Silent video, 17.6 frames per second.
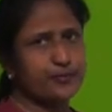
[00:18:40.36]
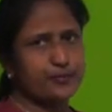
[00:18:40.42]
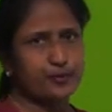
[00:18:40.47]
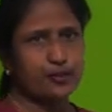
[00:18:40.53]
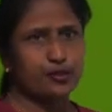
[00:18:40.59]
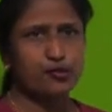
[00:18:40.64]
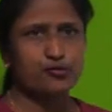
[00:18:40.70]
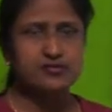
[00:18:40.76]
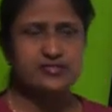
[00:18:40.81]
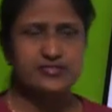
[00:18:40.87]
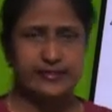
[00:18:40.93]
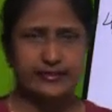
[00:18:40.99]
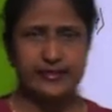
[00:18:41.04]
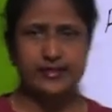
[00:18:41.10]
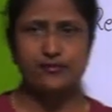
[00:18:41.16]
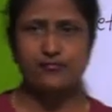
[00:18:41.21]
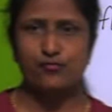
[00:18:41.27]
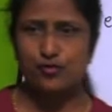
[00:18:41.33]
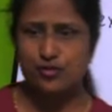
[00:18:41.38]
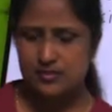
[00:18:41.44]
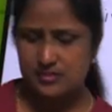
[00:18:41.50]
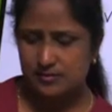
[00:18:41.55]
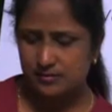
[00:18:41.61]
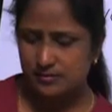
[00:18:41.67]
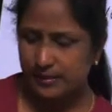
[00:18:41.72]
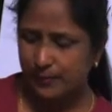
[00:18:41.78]
pronoun, second
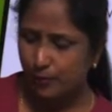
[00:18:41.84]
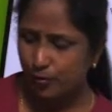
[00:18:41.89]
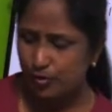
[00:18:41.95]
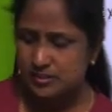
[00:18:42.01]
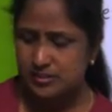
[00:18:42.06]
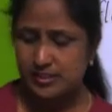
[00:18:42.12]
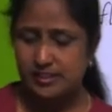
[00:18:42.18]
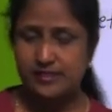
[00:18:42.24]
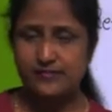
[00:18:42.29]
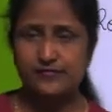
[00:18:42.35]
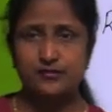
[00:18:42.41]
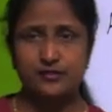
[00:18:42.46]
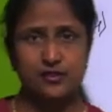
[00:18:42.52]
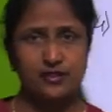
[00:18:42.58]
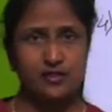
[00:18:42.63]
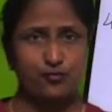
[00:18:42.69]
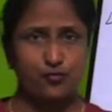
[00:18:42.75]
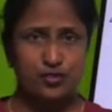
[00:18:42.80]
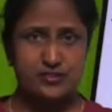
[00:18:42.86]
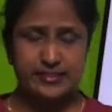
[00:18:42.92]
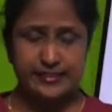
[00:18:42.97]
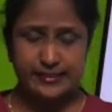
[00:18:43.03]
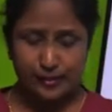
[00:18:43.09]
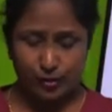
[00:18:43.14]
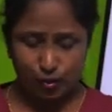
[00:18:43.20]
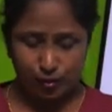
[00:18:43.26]
was demonstrative, third was
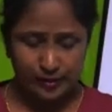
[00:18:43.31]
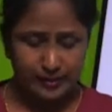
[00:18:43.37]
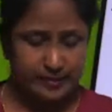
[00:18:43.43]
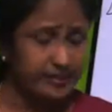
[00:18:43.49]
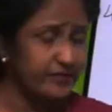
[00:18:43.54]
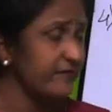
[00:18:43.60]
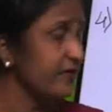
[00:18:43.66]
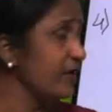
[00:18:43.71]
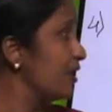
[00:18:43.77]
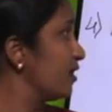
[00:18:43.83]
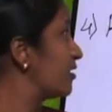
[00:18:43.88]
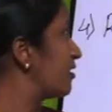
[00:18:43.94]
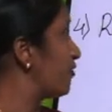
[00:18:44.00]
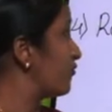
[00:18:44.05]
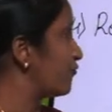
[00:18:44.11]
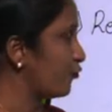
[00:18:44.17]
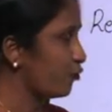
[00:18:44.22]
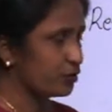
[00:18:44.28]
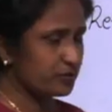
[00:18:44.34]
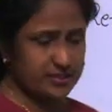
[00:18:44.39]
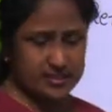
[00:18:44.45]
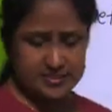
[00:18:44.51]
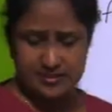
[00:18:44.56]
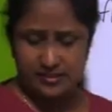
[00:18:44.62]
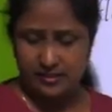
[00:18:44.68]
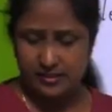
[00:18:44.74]
interrogative. Now fourth
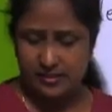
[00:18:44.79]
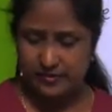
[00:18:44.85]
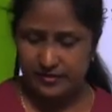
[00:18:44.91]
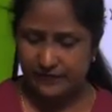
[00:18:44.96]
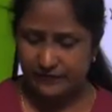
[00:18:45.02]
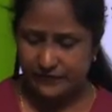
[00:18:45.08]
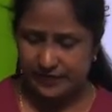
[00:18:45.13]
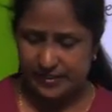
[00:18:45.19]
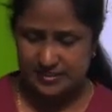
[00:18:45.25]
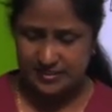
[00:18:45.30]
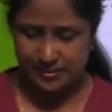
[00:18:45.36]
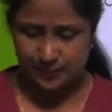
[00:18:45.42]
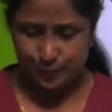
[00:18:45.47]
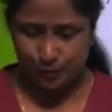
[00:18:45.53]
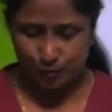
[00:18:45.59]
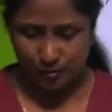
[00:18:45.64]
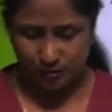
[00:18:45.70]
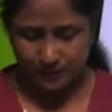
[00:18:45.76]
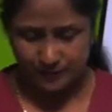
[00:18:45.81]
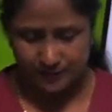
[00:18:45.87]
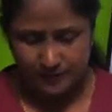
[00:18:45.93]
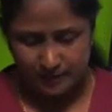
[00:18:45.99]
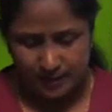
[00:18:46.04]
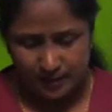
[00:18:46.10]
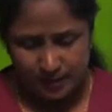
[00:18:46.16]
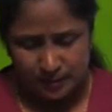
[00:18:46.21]
is reflexive pronoun.
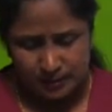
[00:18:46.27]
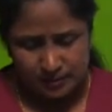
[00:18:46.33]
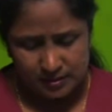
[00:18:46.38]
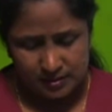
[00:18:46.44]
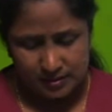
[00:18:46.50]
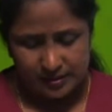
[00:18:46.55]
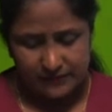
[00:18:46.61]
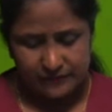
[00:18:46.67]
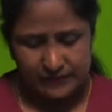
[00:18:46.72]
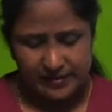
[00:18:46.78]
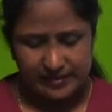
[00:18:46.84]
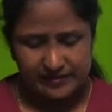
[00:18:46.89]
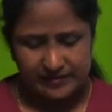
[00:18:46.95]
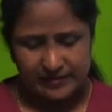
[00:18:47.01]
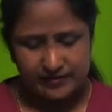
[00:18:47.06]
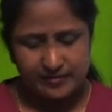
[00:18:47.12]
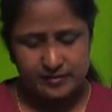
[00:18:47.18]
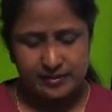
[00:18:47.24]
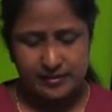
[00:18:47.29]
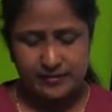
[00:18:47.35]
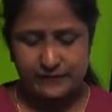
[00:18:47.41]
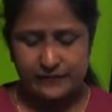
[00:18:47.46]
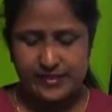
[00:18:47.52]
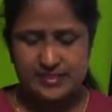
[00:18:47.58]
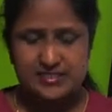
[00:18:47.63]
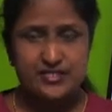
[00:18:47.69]

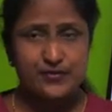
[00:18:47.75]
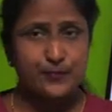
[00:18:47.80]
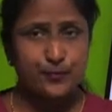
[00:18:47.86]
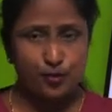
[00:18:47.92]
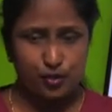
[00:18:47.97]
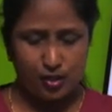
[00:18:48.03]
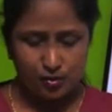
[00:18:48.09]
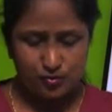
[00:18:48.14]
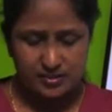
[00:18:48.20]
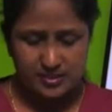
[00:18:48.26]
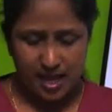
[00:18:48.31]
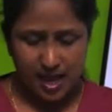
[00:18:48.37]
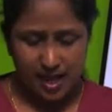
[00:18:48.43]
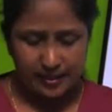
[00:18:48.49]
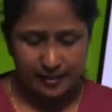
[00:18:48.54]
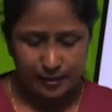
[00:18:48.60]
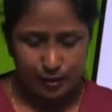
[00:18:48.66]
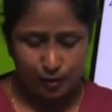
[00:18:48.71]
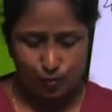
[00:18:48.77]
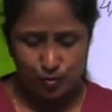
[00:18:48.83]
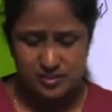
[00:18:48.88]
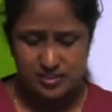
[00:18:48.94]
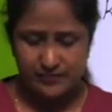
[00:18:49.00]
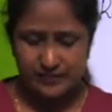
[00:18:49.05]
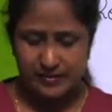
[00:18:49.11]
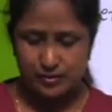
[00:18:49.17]
Reflexive pronouns are
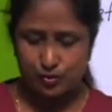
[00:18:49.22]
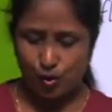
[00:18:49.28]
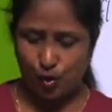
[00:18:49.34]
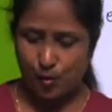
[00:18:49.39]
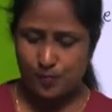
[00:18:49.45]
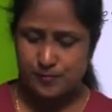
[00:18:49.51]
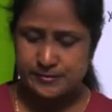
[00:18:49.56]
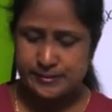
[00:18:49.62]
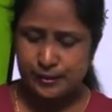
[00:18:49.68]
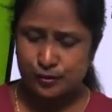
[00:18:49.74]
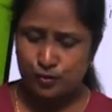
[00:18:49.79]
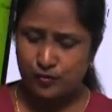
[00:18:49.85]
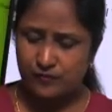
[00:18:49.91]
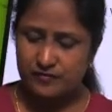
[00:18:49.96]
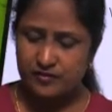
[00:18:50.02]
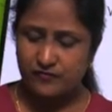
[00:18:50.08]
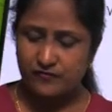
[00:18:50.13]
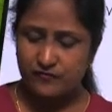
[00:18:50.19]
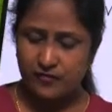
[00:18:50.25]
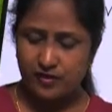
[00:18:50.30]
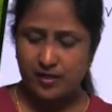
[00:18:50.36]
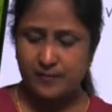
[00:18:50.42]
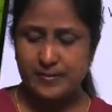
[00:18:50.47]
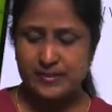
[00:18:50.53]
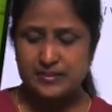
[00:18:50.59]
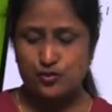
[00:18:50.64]
used when the object of the
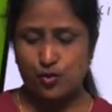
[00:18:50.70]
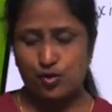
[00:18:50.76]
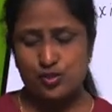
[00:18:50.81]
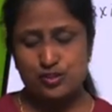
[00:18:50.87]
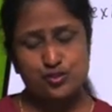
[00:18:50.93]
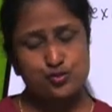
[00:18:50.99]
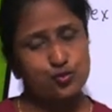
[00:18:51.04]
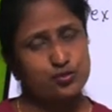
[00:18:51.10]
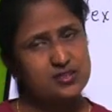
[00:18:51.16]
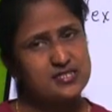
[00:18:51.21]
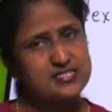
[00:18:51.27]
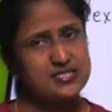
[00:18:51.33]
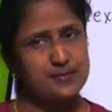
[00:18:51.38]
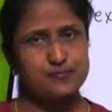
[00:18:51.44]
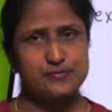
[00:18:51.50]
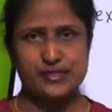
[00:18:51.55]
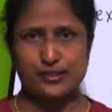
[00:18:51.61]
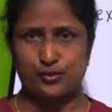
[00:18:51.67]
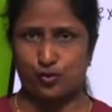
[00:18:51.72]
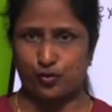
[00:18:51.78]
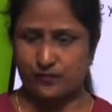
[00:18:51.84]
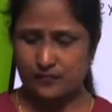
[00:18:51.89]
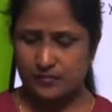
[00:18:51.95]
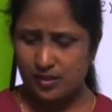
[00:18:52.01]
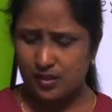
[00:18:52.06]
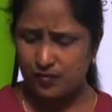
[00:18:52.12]
verb is also the subject
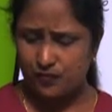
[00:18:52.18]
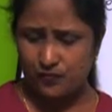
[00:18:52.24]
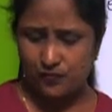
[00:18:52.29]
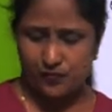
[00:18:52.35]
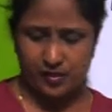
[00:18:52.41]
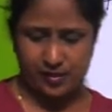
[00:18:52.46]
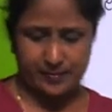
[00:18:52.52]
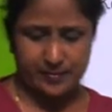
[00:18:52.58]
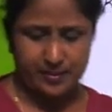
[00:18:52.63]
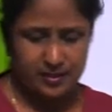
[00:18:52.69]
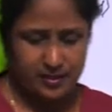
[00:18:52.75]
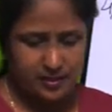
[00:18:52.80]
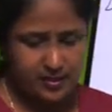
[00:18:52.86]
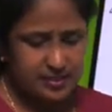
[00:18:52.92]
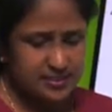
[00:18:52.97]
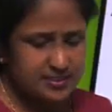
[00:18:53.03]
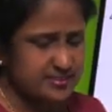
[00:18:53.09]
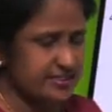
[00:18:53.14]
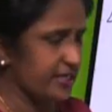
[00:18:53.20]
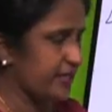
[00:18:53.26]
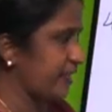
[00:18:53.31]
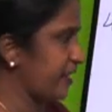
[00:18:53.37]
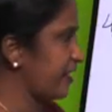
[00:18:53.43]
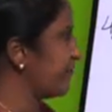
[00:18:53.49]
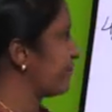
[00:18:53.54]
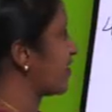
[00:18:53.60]
of the verb. See, if